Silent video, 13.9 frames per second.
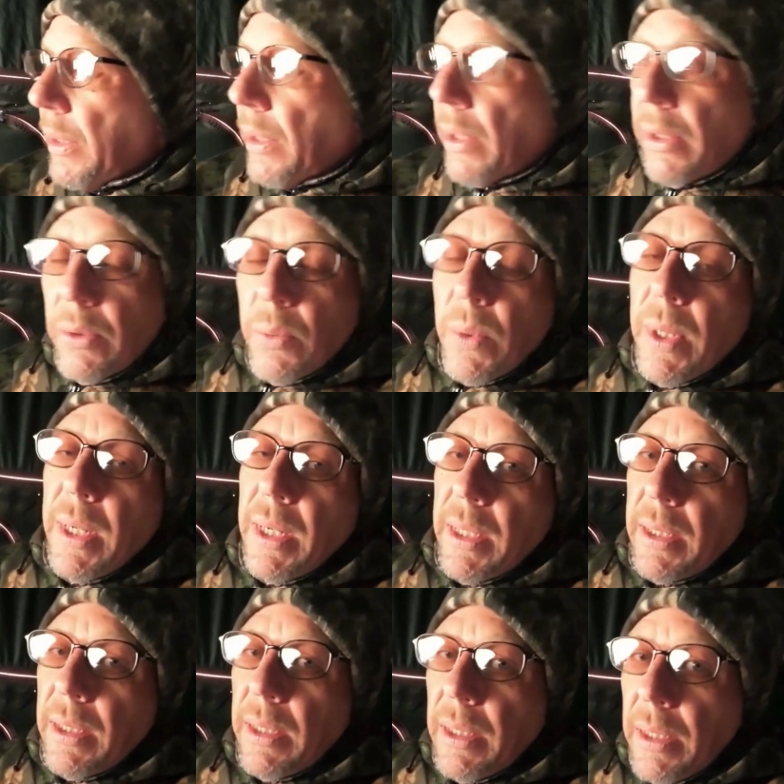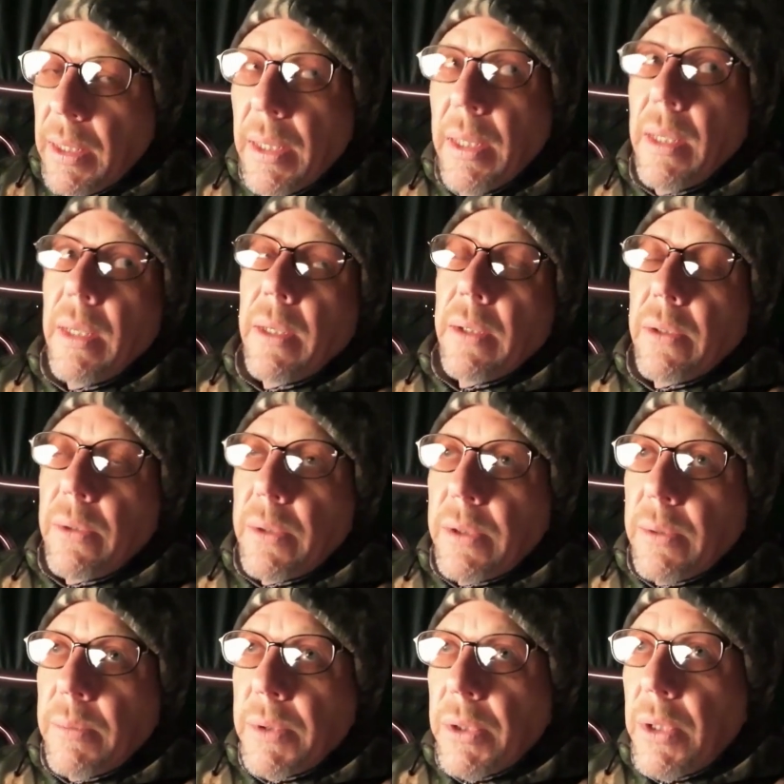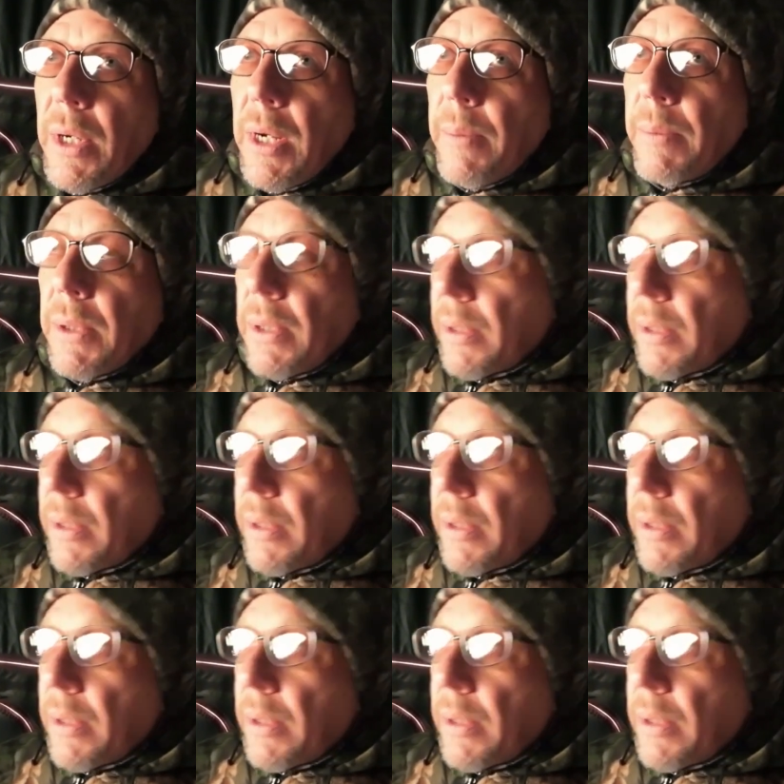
On the way in, there's some scrapes